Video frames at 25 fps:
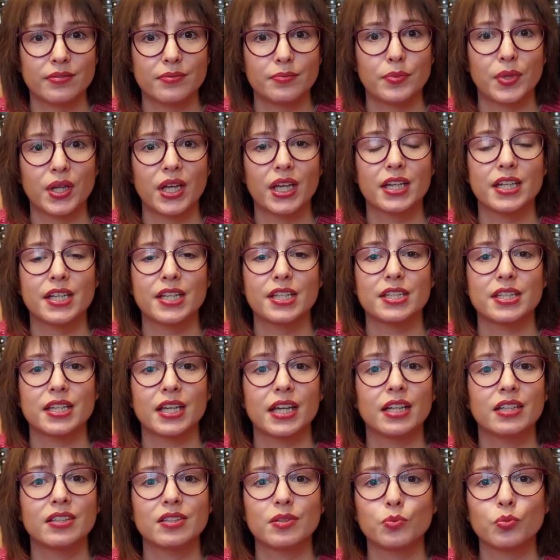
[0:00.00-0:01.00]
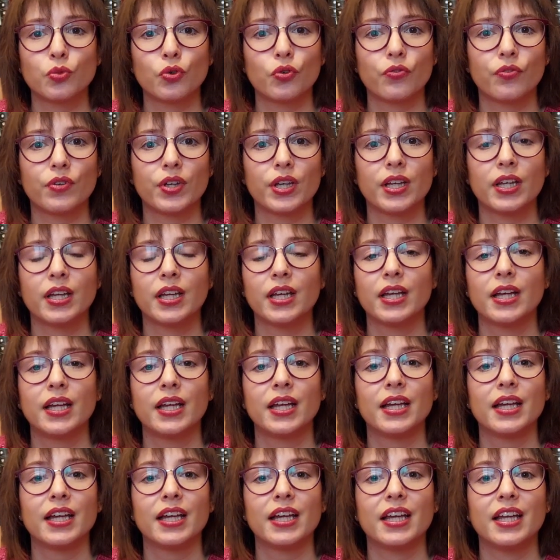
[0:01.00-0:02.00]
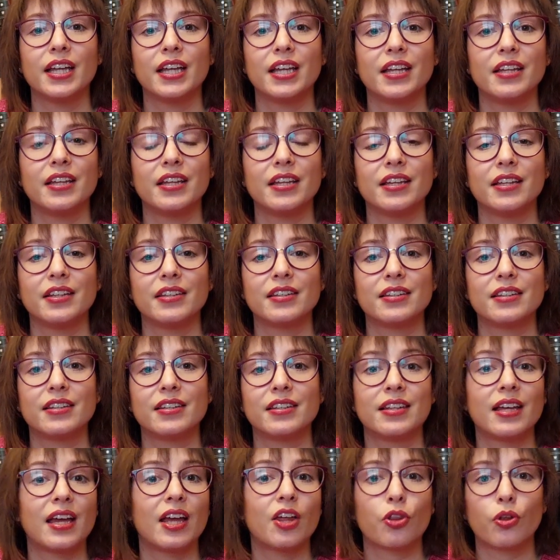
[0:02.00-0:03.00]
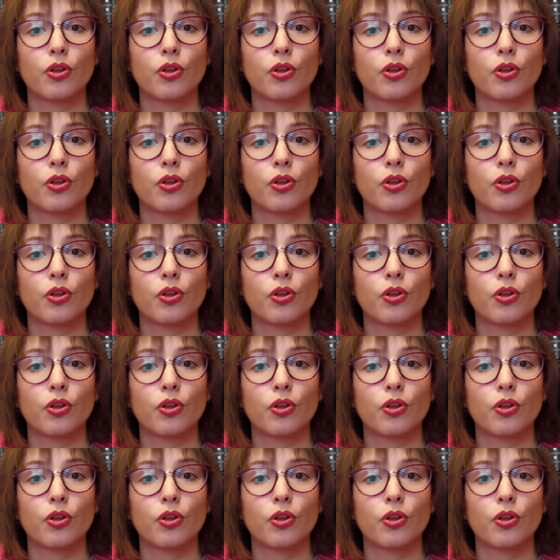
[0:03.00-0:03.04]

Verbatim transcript: because in the movie they